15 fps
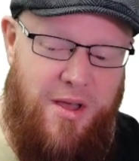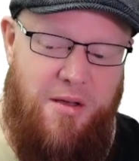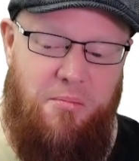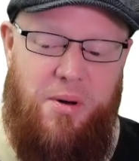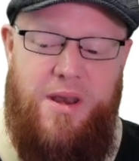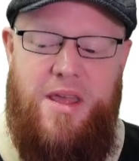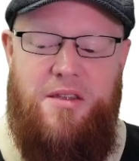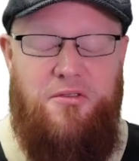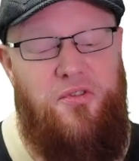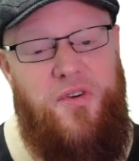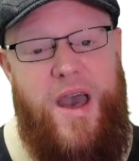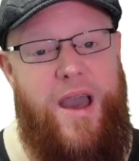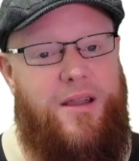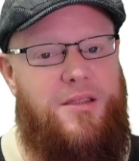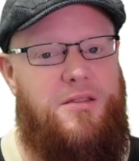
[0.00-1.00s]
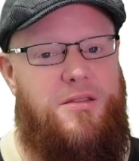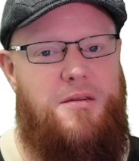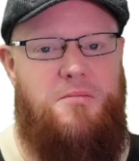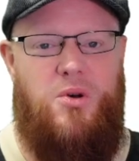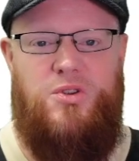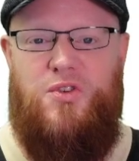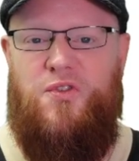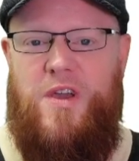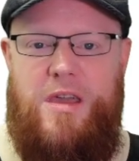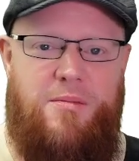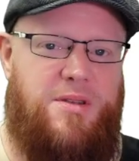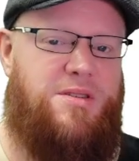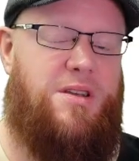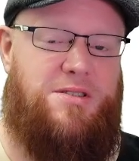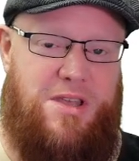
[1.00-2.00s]
But in fact, the most
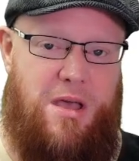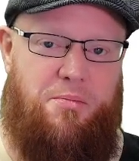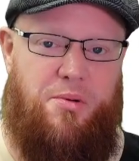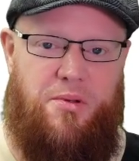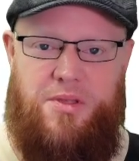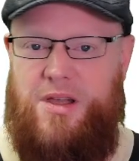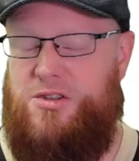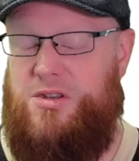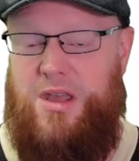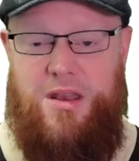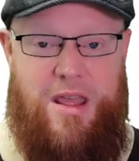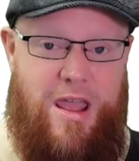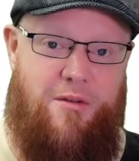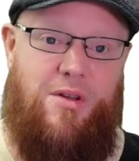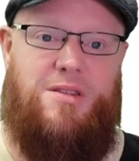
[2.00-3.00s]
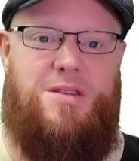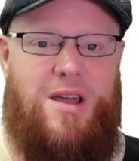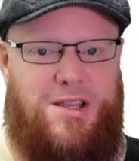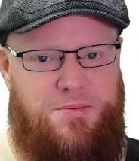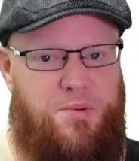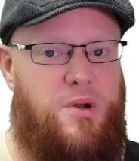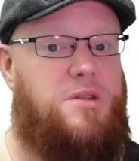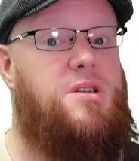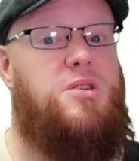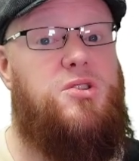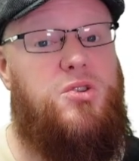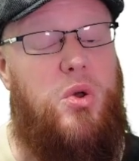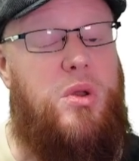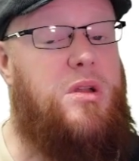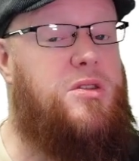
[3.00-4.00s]
famous example that's in every textbook and
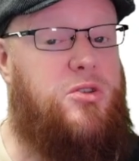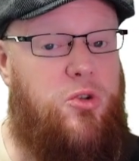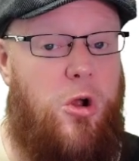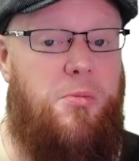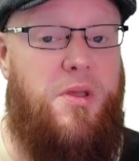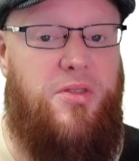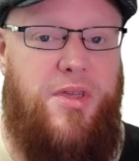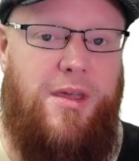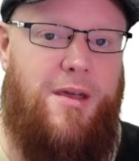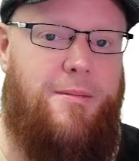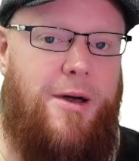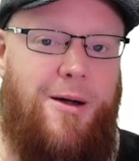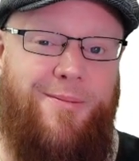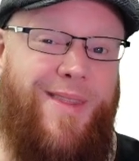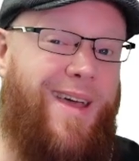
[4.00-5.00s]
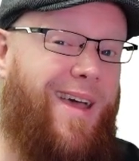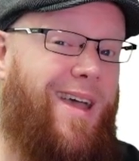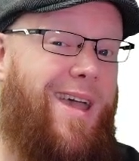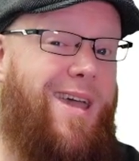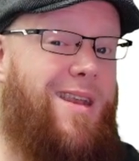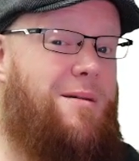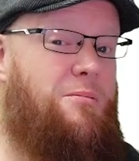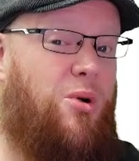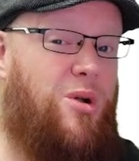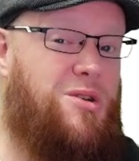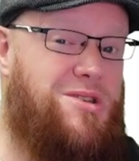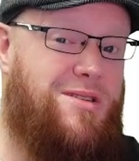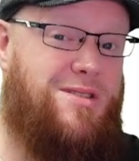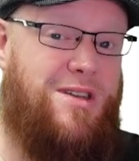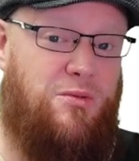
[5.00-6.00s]
students normally think about, an
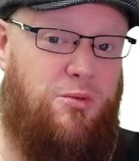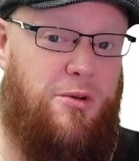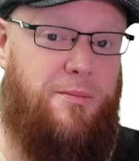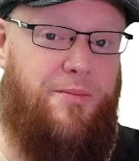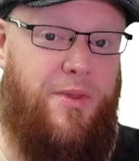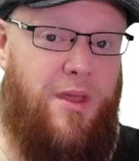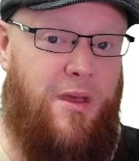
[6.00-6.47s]
emergency room.